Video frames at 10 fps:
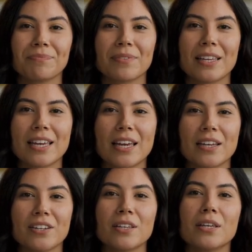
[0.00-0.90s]
Key
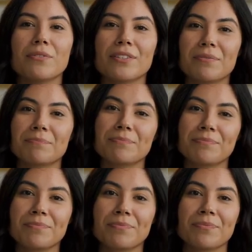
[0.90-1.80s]
initiatives.
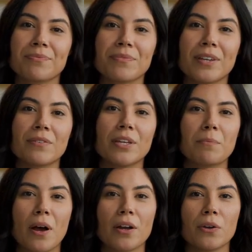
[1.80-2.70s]
Giving
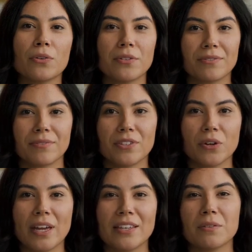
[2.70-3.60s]
model
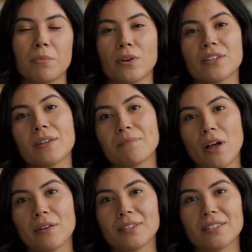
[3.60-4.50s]
donates a portion of
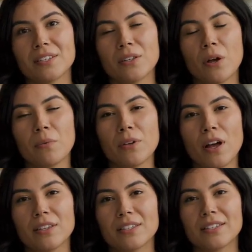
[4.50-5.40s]
profits to global
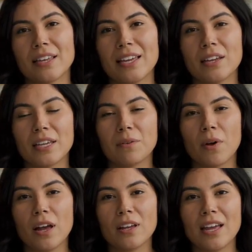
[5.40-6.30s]
causes like clean
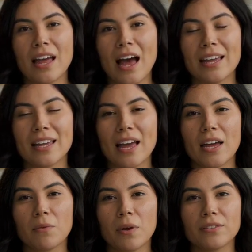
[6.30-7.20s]
water and eye
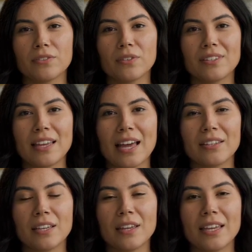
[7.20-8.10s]
care while sourcing
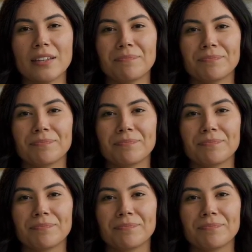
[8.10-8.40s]
ethically.